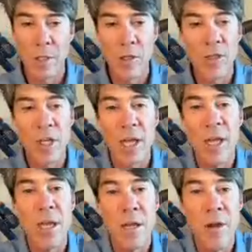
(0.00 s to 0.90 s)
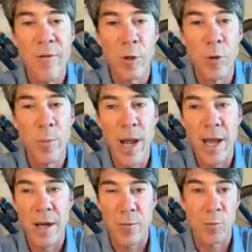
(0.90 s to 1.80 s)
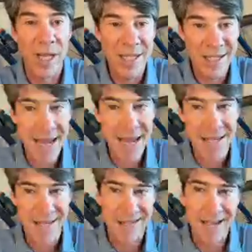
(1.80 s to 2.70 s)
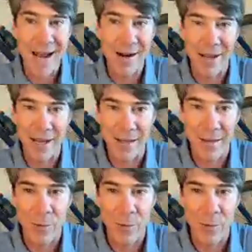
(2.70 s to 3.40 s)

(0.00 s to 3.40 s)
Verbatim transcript: So say you have a group ride on Wednesday and Saturday.